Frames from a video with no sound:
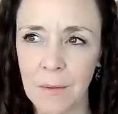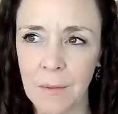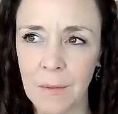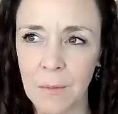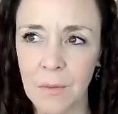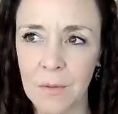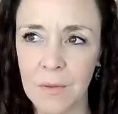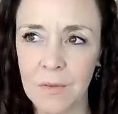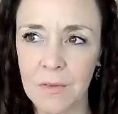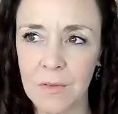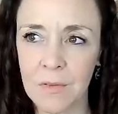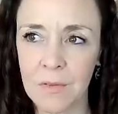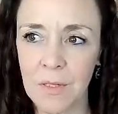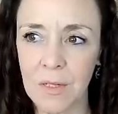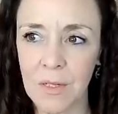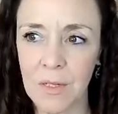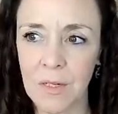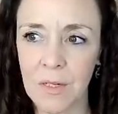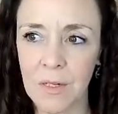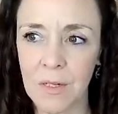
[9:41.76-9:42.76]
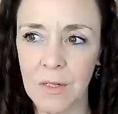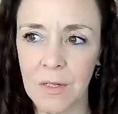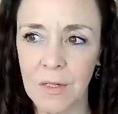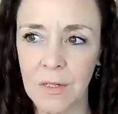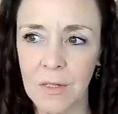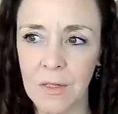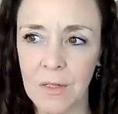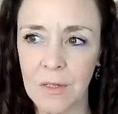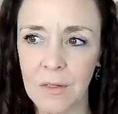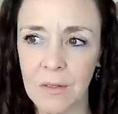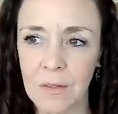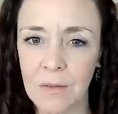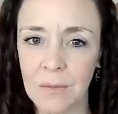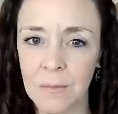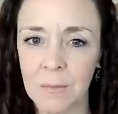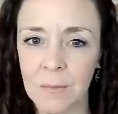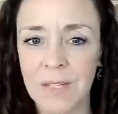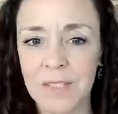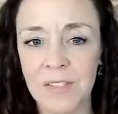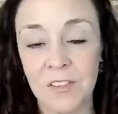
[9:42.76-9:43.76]
was
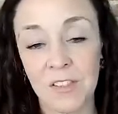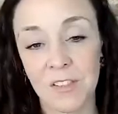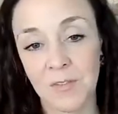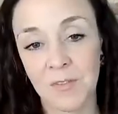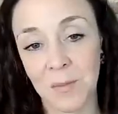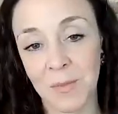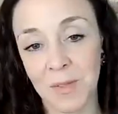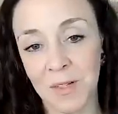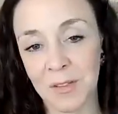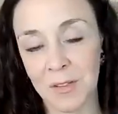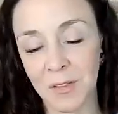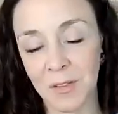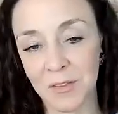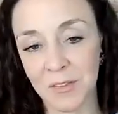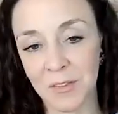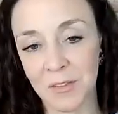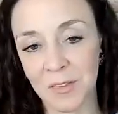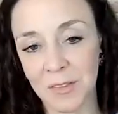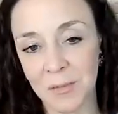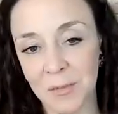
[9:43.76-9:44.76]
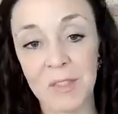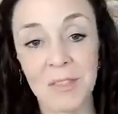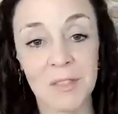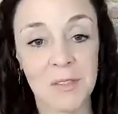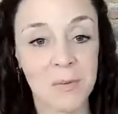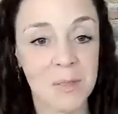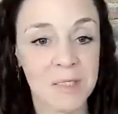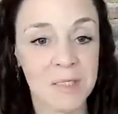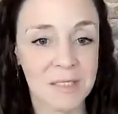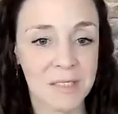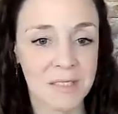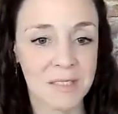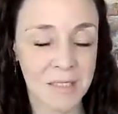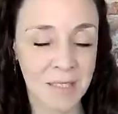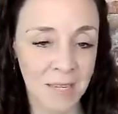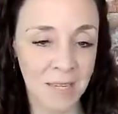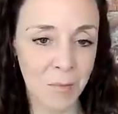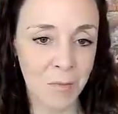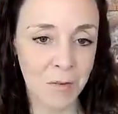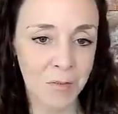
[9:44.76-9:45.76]
Messages from the Unconscious, which was the
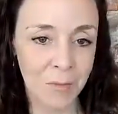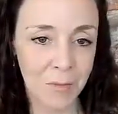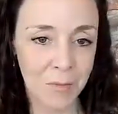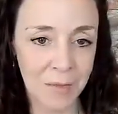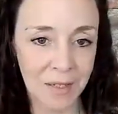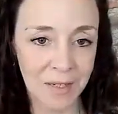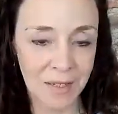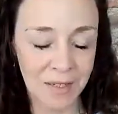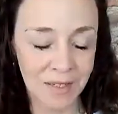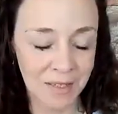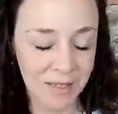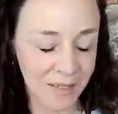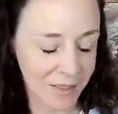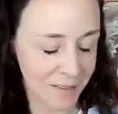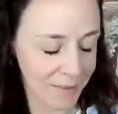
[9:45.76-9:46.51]
name of my